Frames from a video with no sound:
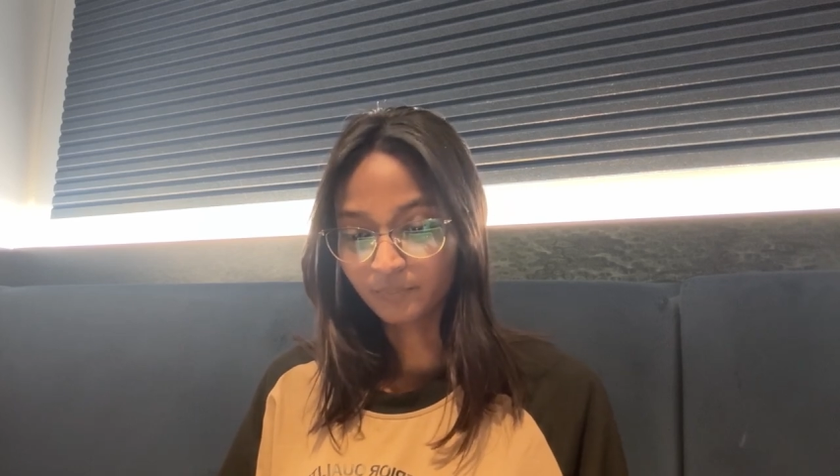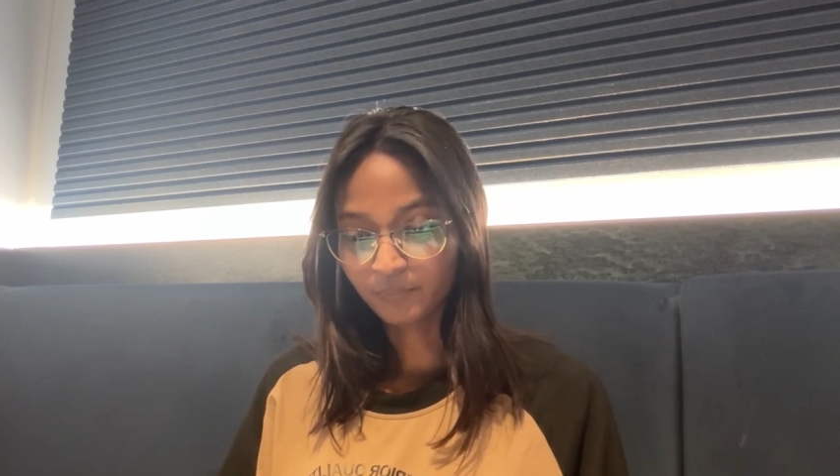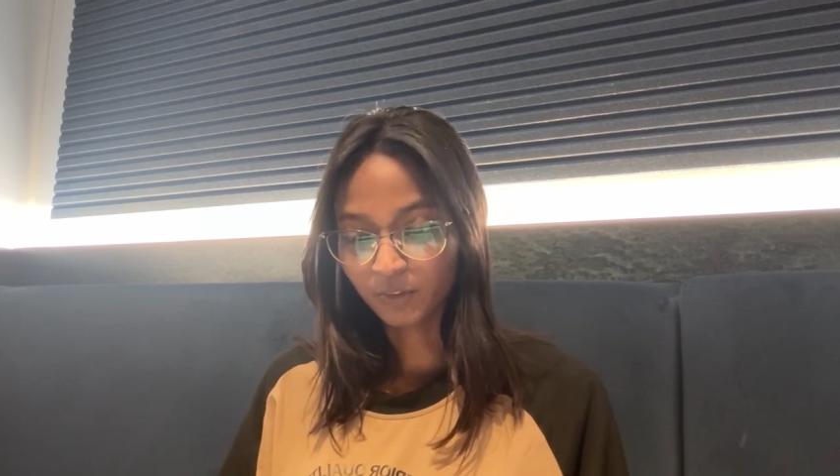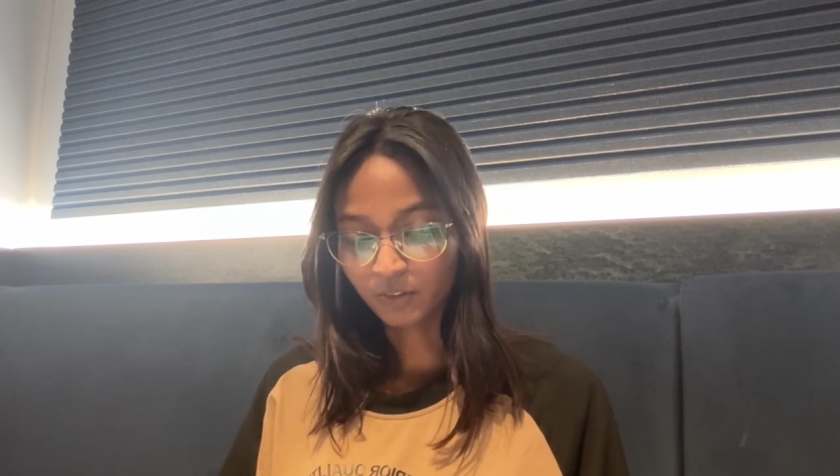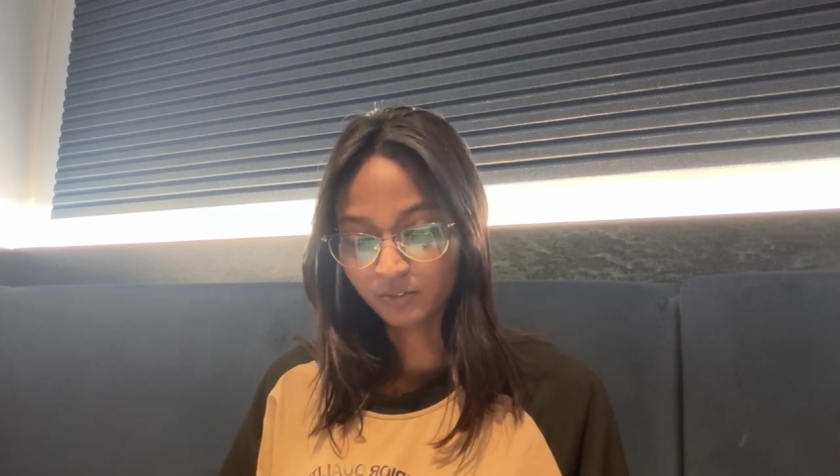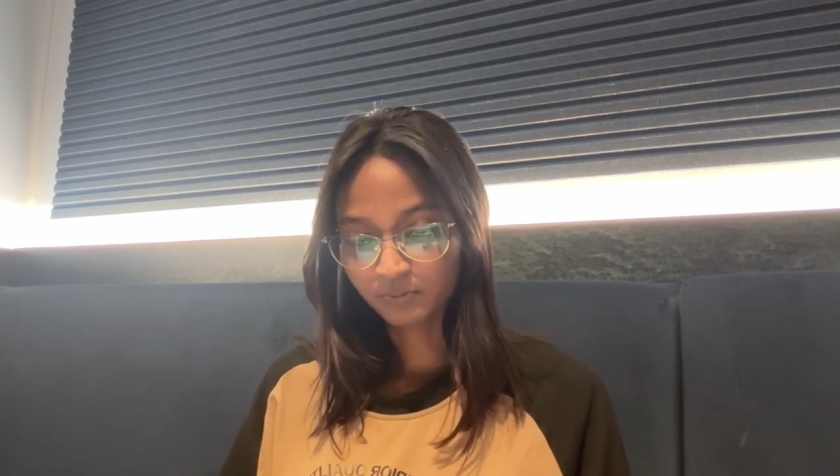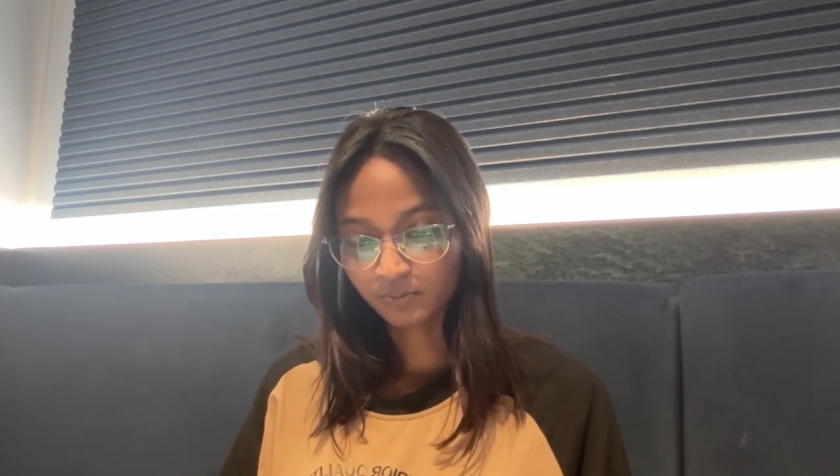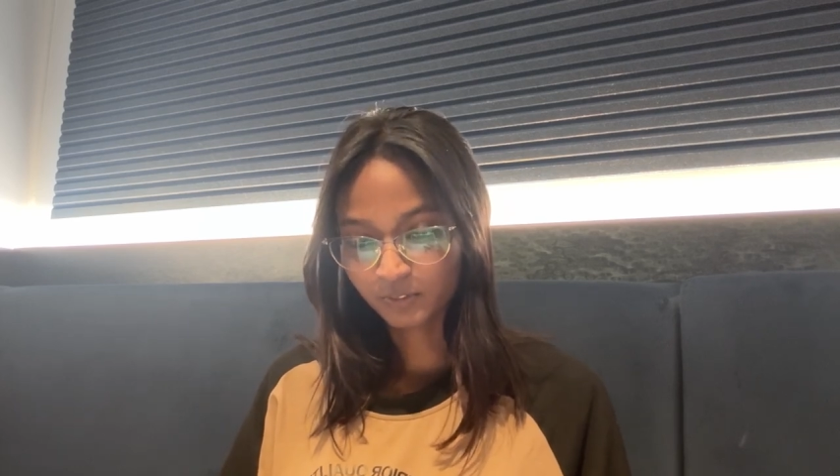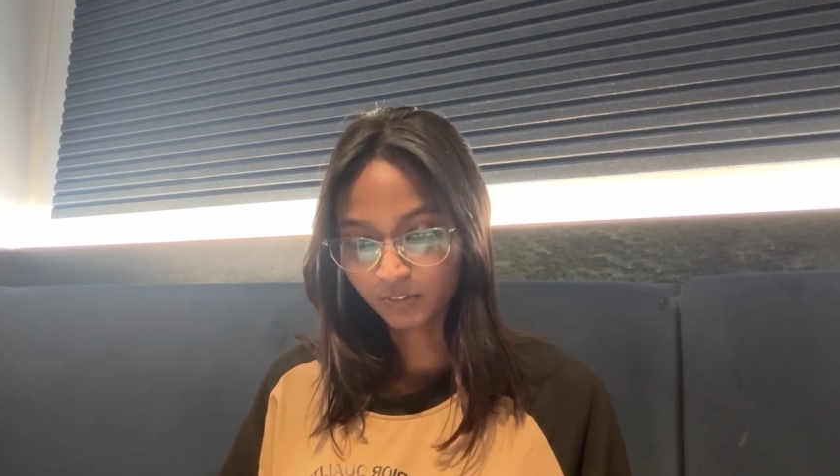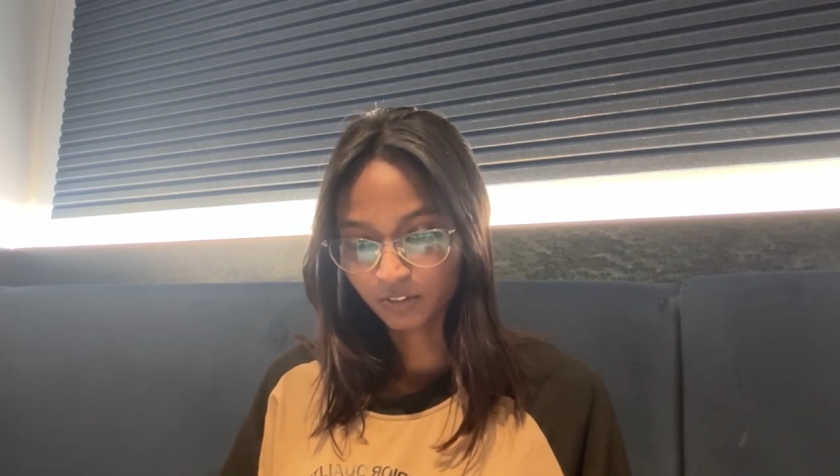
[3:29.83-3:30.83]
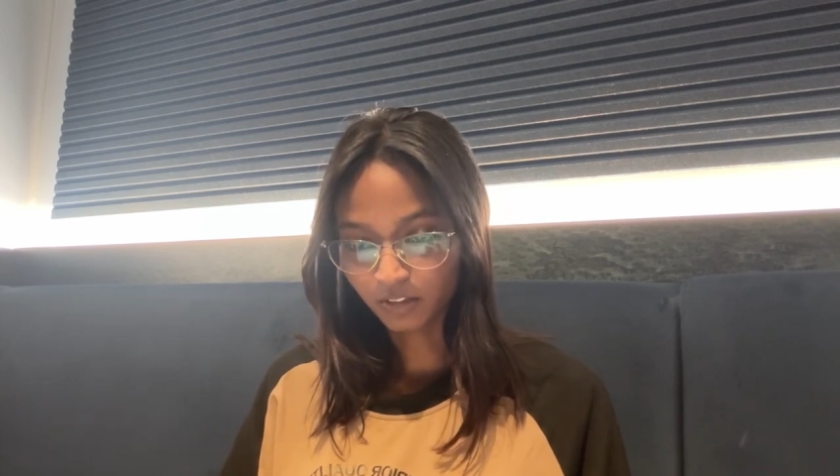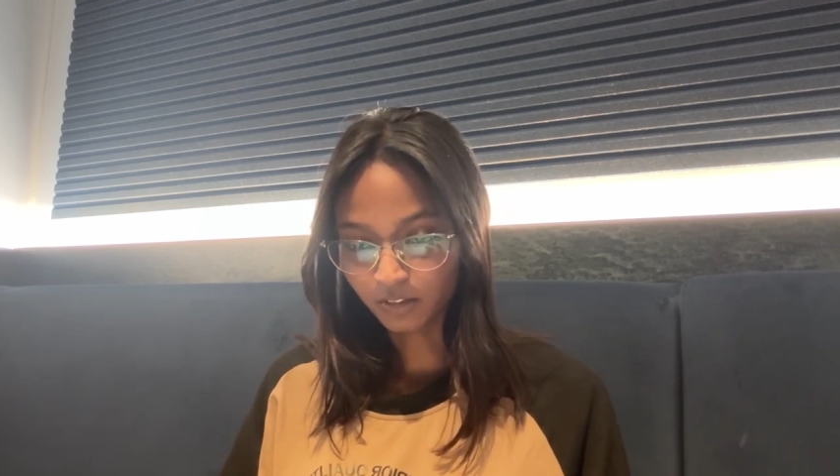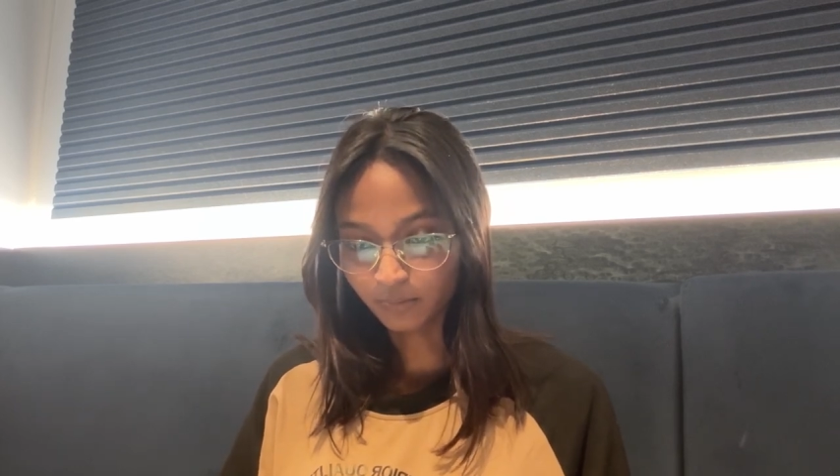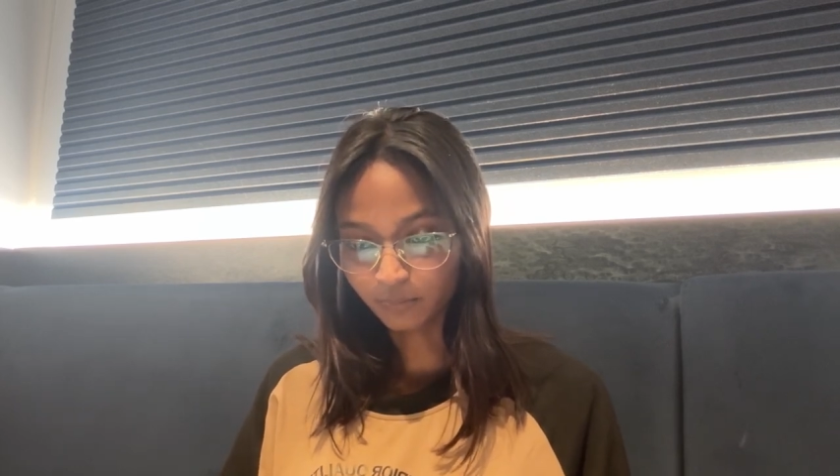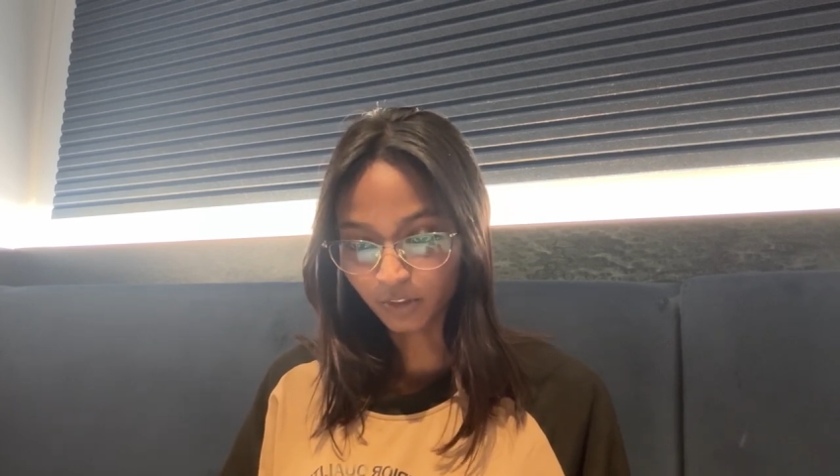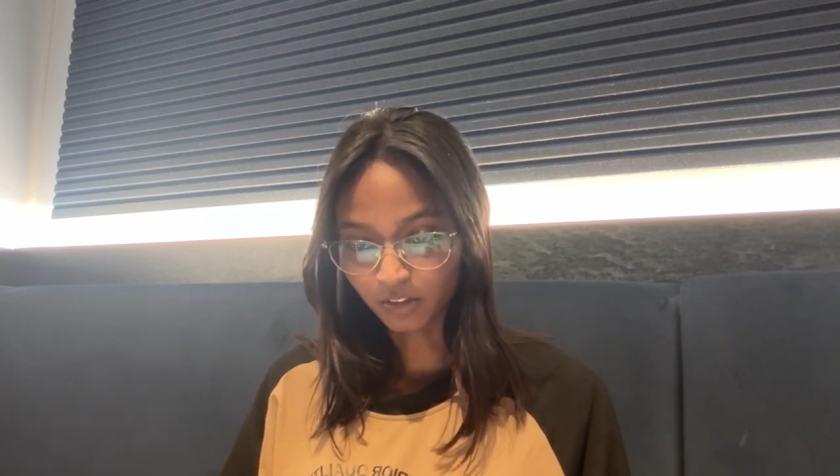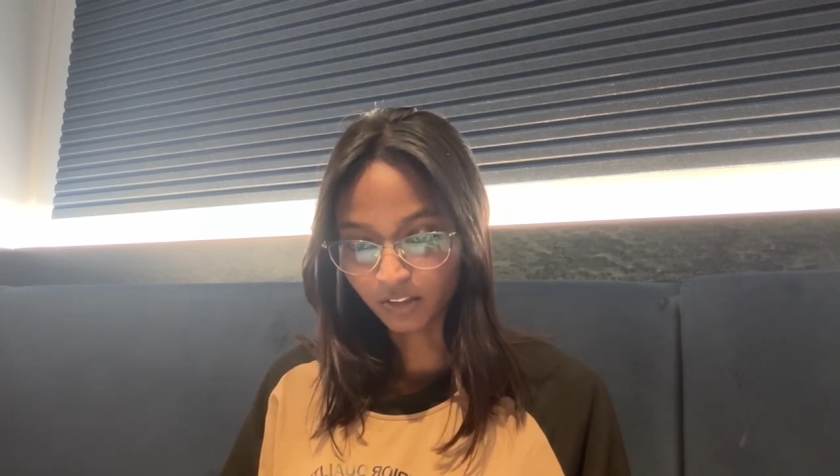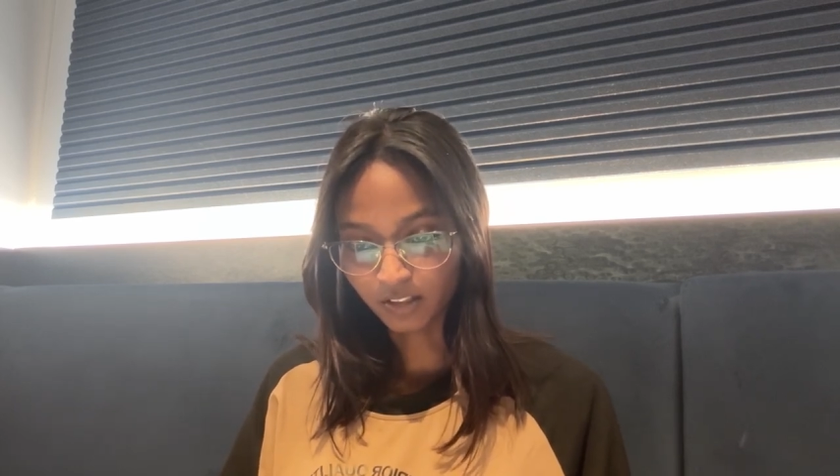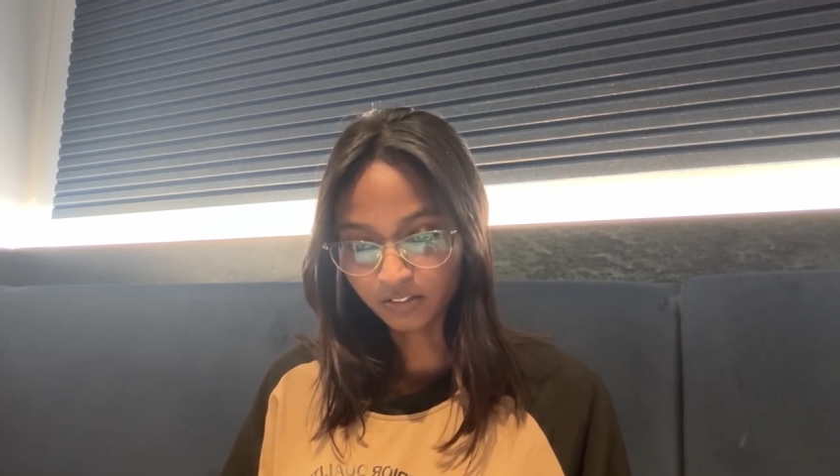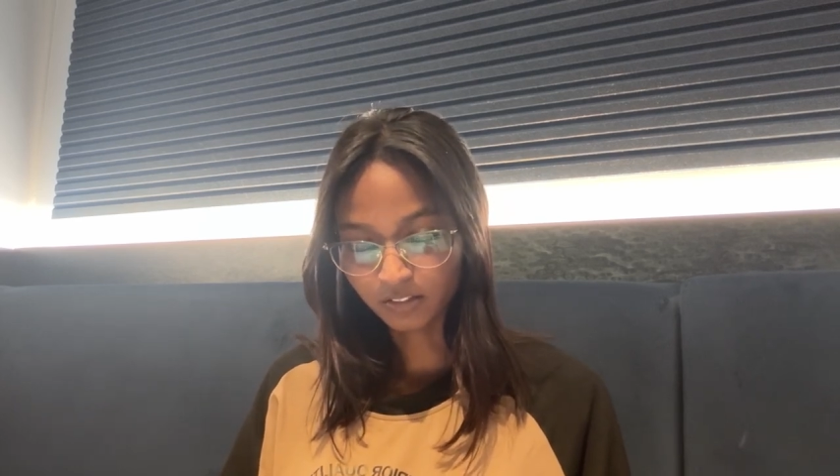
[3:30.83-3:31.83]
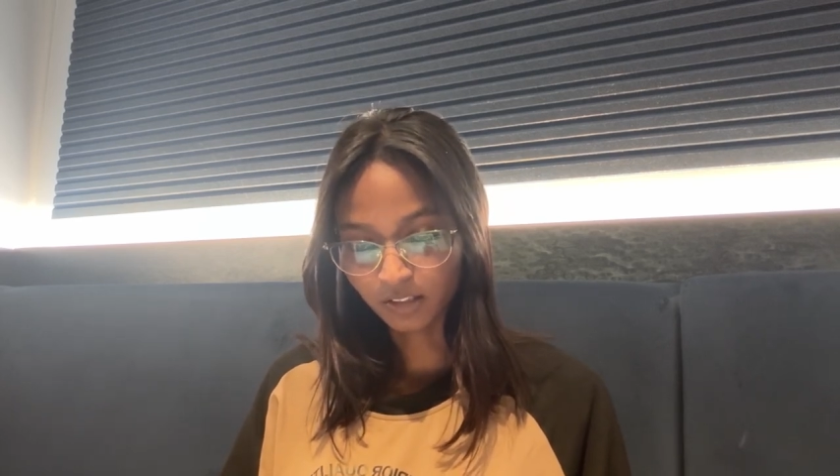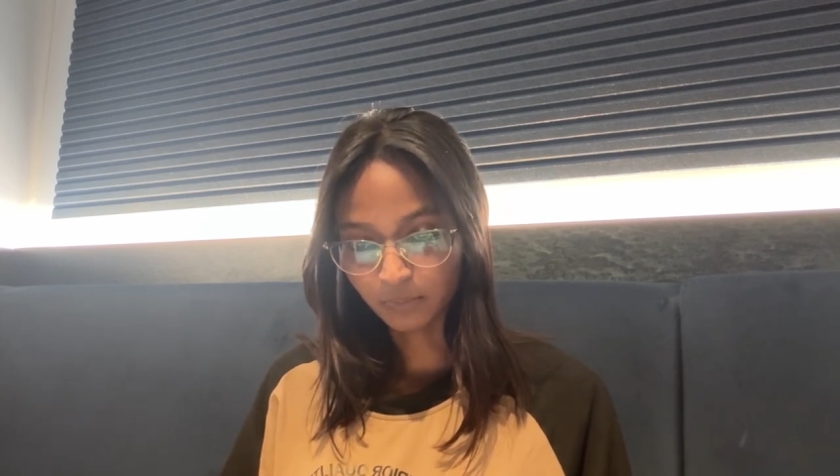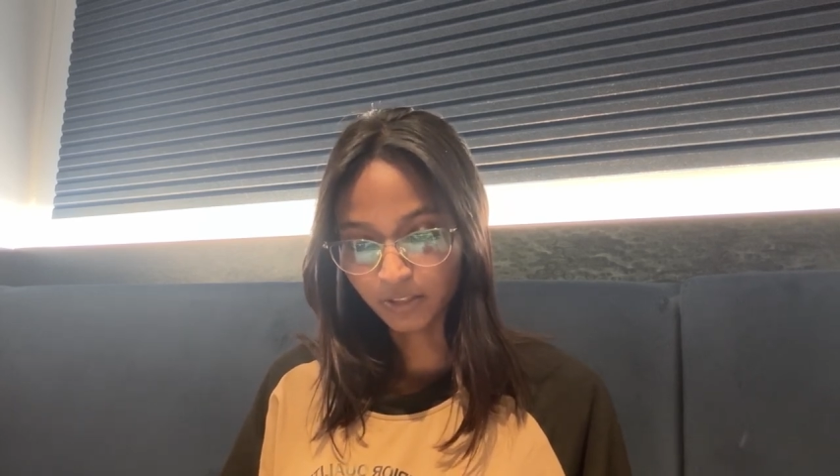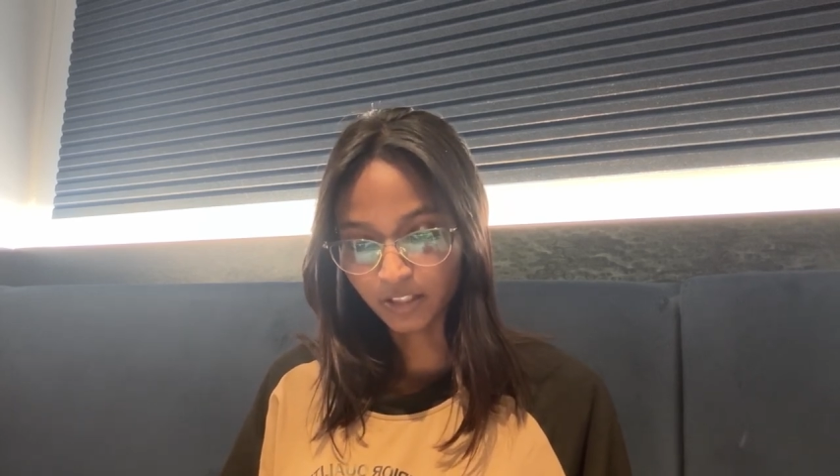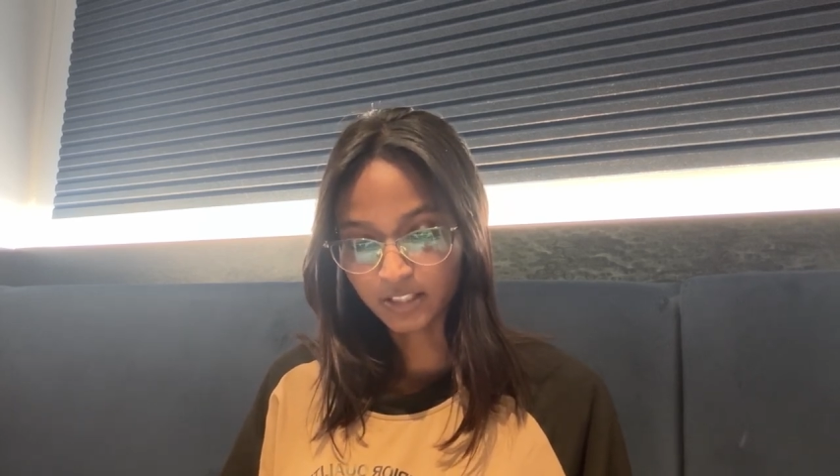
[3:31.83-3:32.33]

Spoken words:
not gonna connect the API.